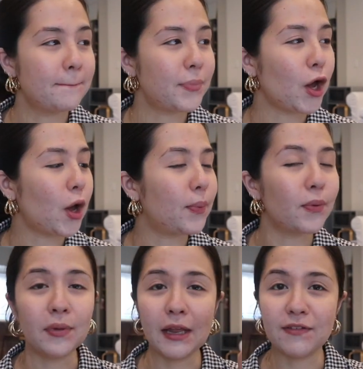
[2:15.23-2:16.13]

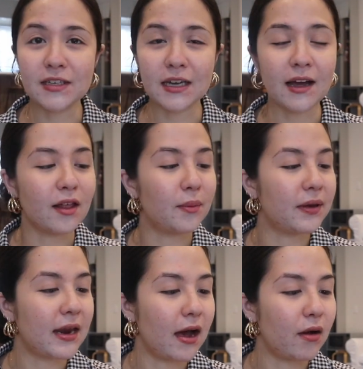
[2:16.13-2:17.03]
purple lavender color,
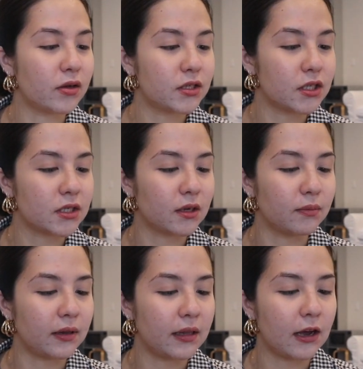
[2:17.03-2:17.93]
but now it's just
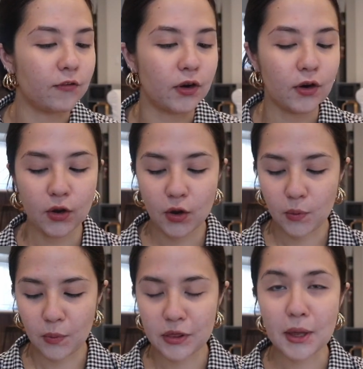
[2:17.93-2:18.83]
completely covered
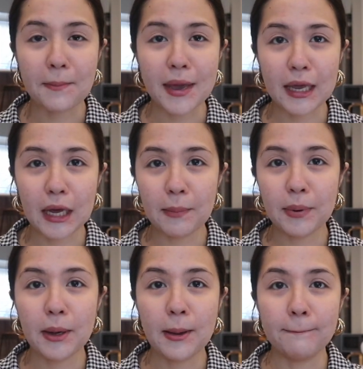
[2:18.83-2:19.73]
with makeup.